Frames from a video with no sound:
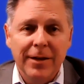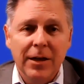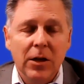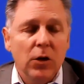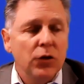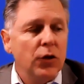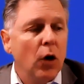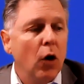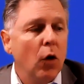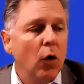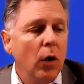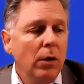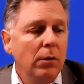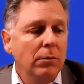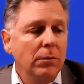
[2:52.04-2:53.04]

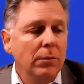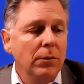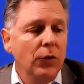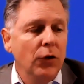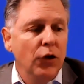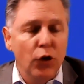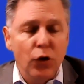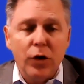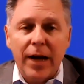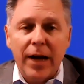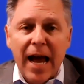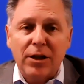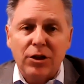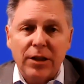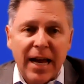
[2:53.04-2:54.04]
So you could
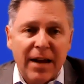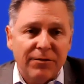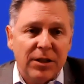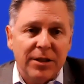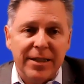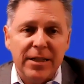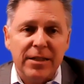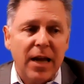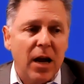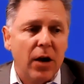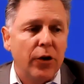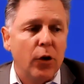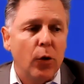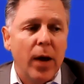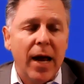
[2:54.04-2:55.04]
actually have to discount
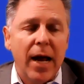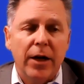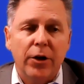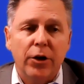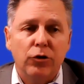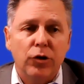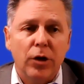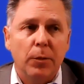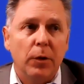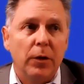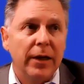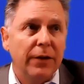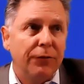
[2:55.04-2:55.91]
your way out of your trouble,